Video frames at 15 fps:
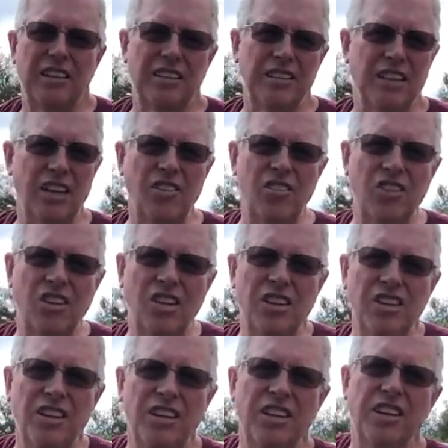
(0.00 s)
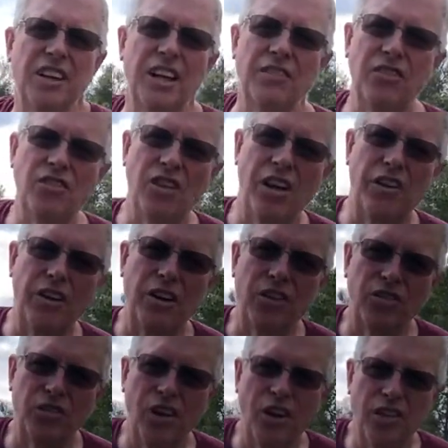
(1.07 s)
Let's see if the generator
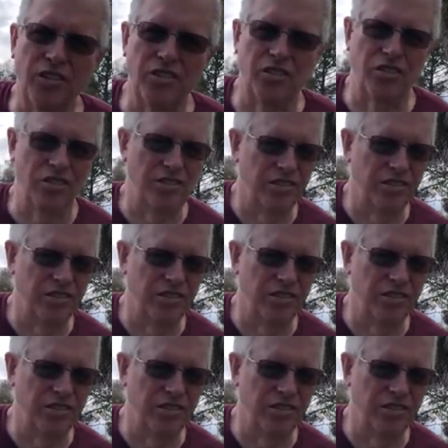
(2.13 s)
starts.